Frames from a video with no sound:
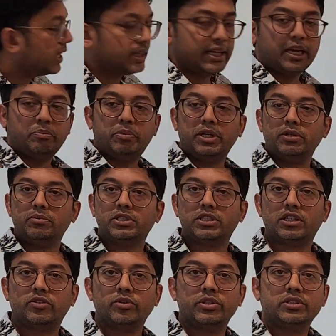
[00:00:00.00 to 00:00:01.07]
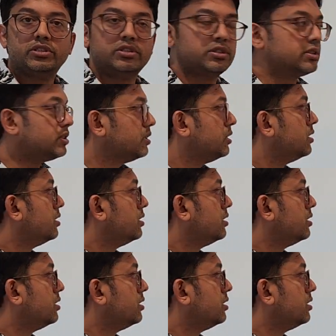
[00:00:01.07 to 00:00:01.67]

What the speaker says: that pretty much covers